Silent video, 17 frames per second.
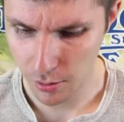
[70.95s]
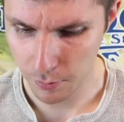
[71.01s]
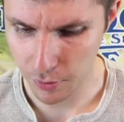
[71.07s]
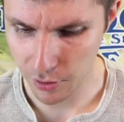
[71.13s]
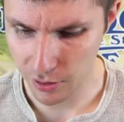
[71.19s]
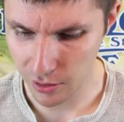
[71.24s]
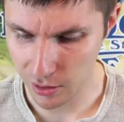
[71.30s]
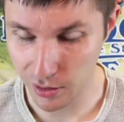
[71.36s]

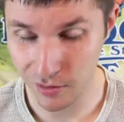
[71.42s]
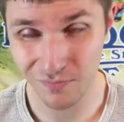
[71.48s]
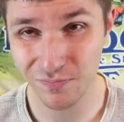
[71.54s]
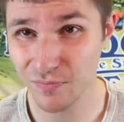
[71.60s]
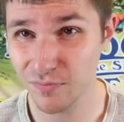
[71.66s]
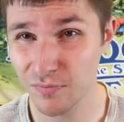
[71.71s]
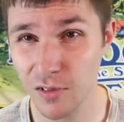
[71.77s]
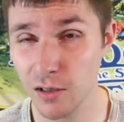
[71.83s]
But
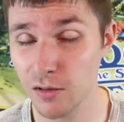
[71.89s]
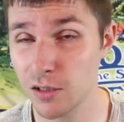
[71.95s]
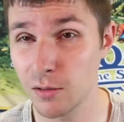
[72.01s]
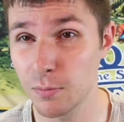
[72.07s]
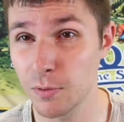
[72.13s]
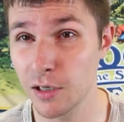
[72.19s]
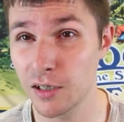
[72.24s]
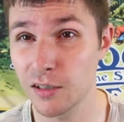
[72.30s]
I'll
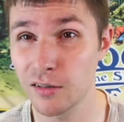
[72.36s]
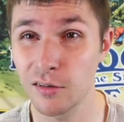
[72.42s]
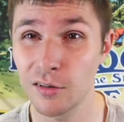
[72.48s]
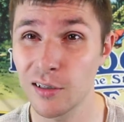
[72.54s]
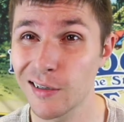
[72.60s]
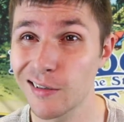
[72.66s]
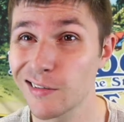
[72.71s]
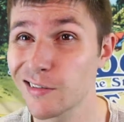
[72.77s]
keep on
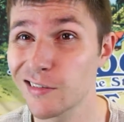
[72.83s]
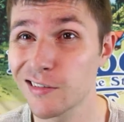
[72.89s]
lookout,